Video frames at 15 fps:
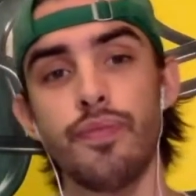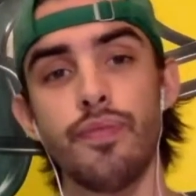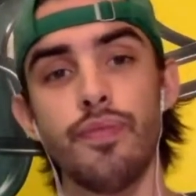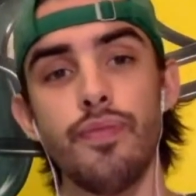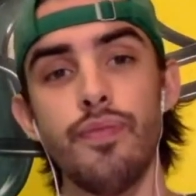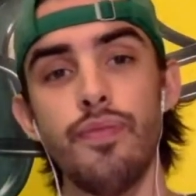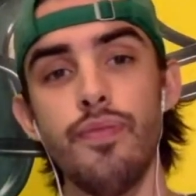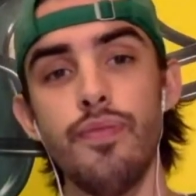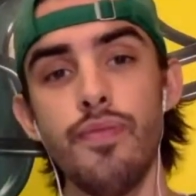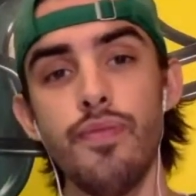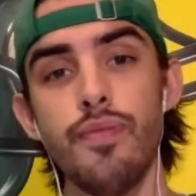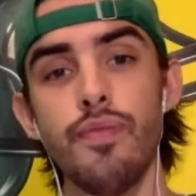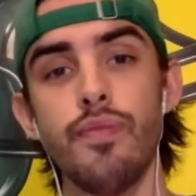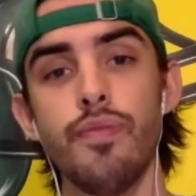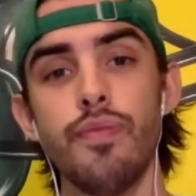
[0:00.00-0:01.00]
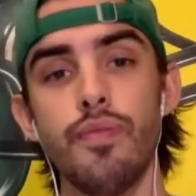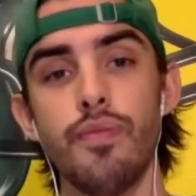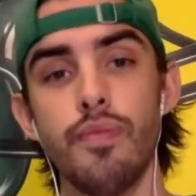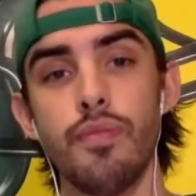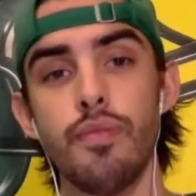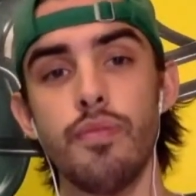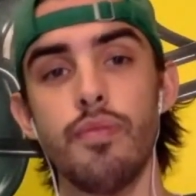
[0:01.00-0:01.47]

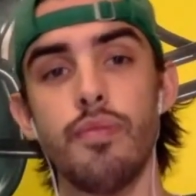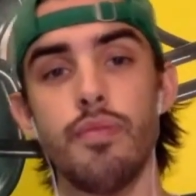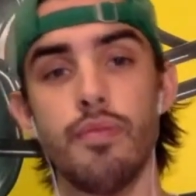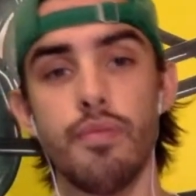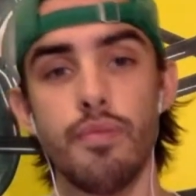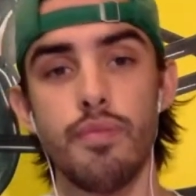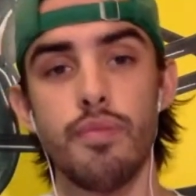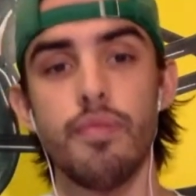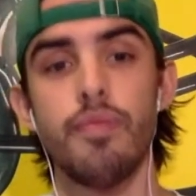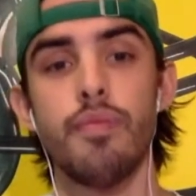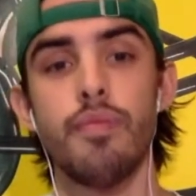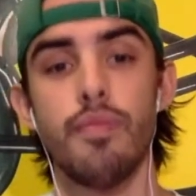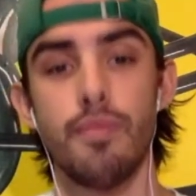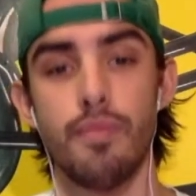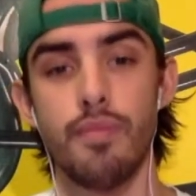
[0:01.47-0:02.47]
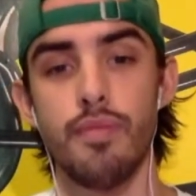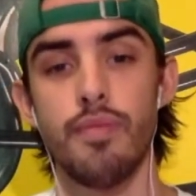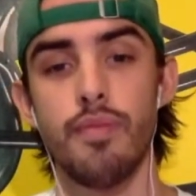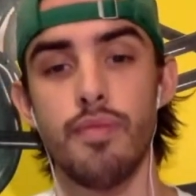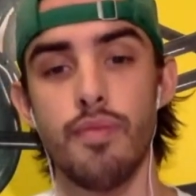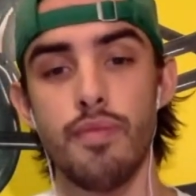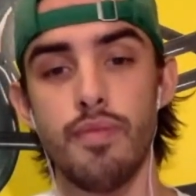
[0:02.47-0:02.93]

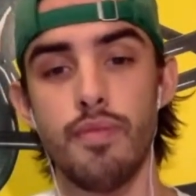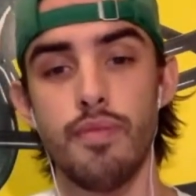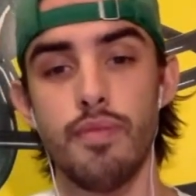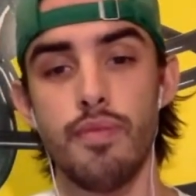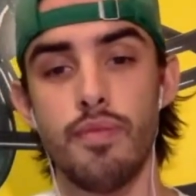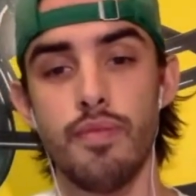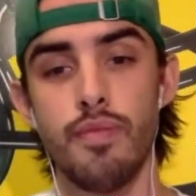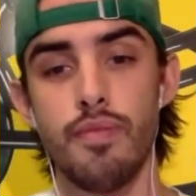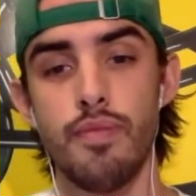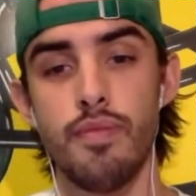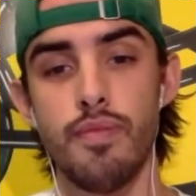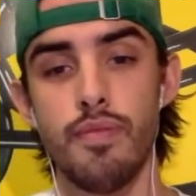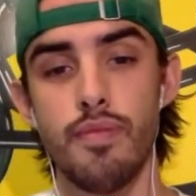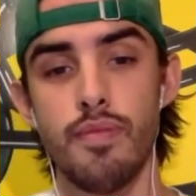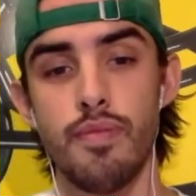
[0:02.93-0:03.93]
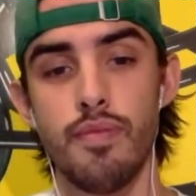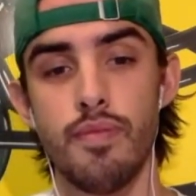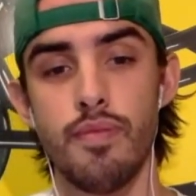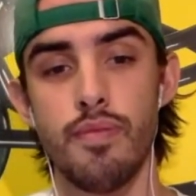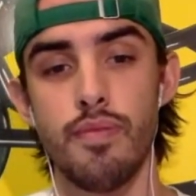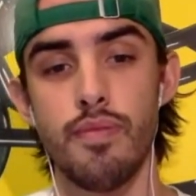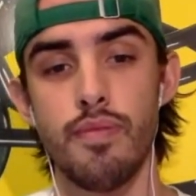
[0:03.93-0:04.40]

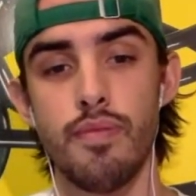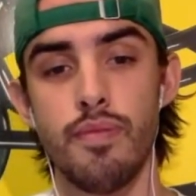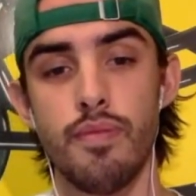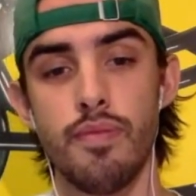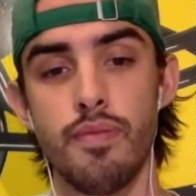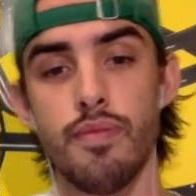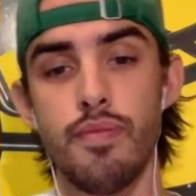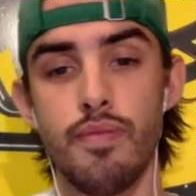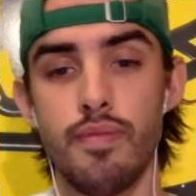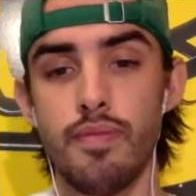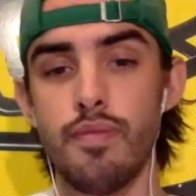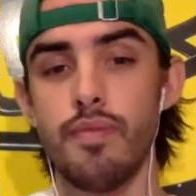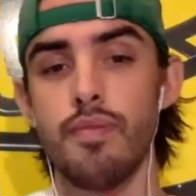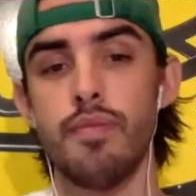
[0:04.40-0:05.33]
(silent)